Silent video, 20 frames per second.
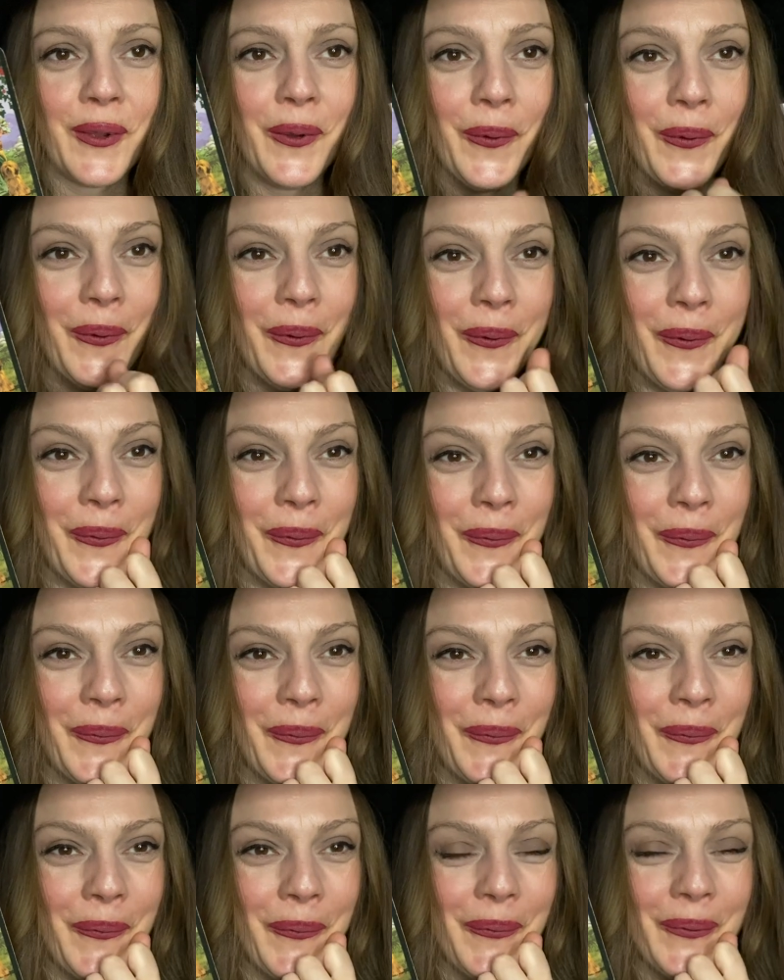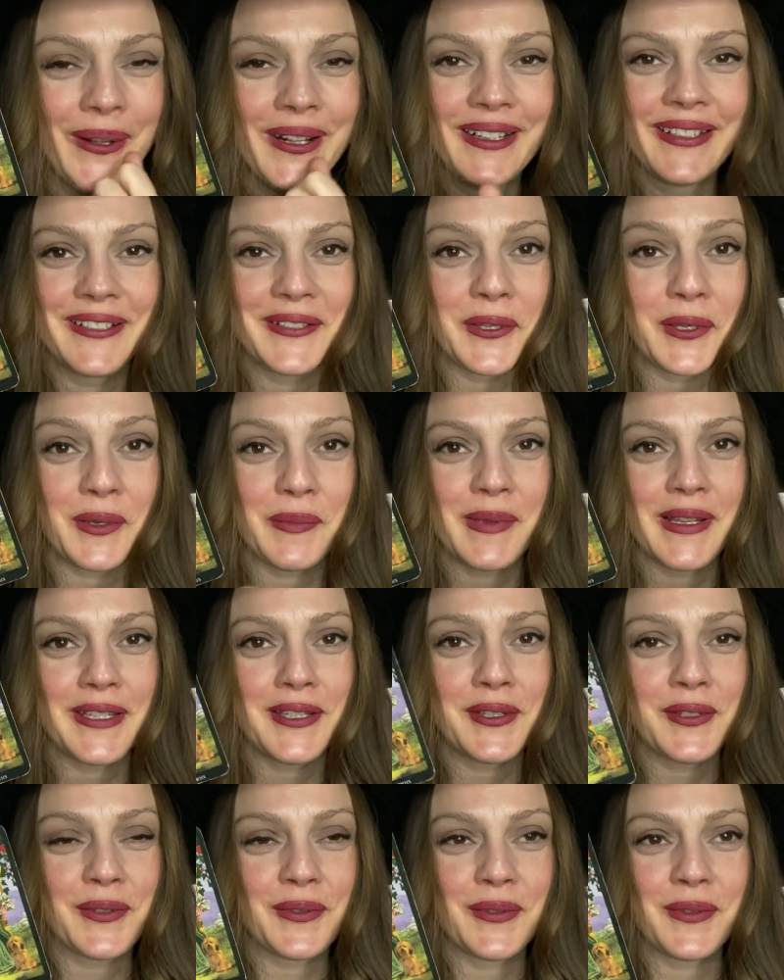It's got a
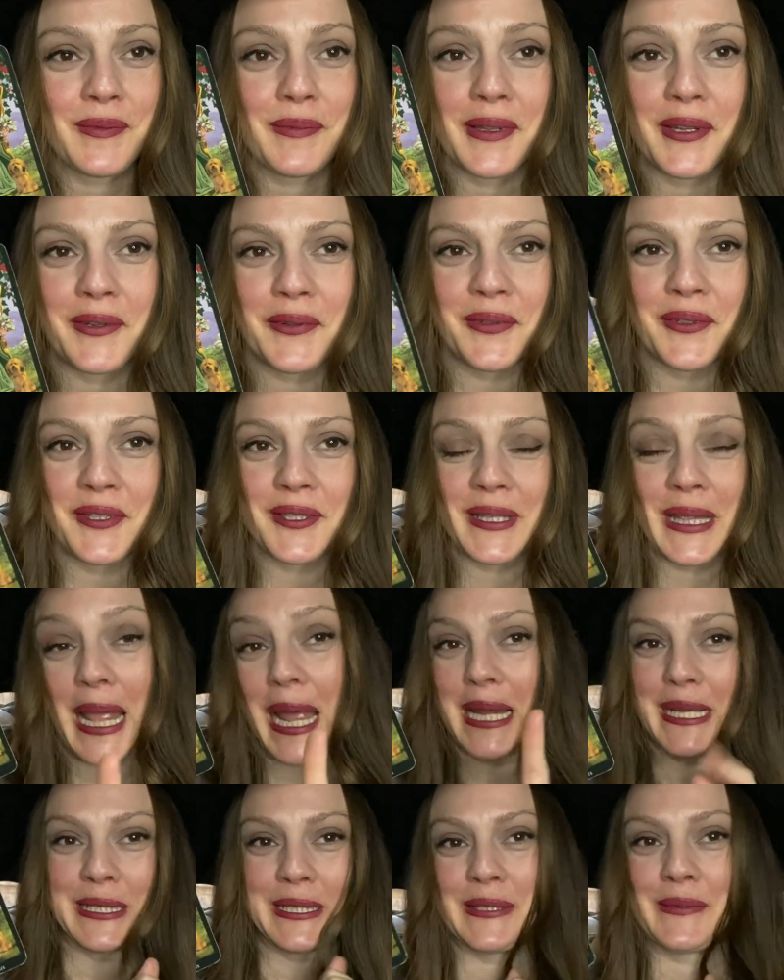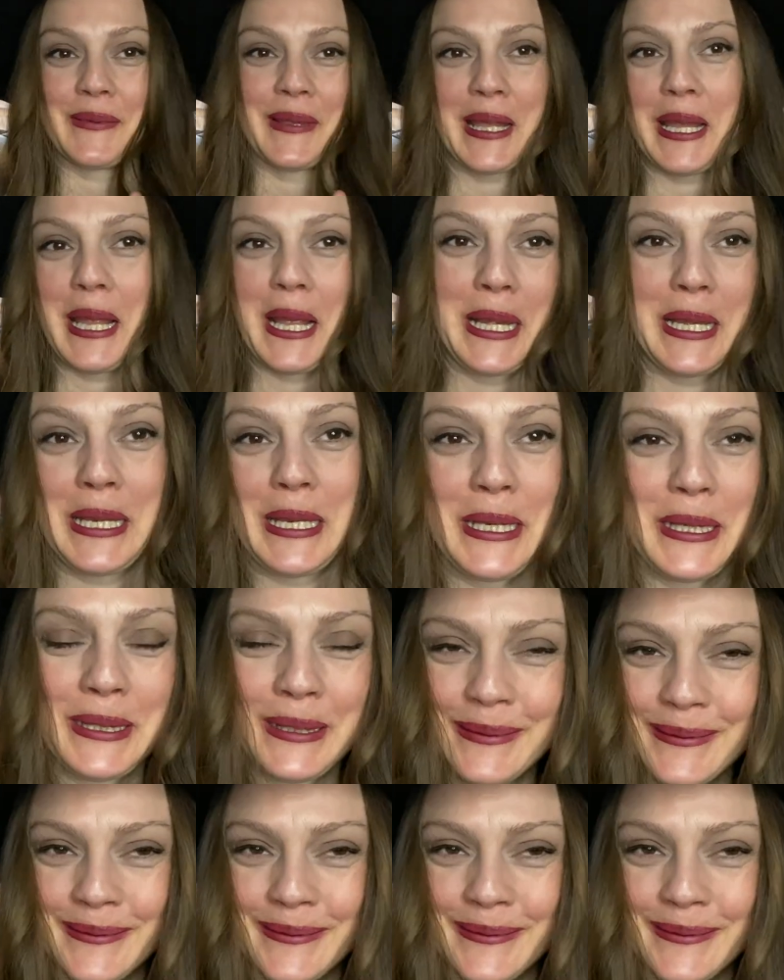message to you. My crush liked something I did.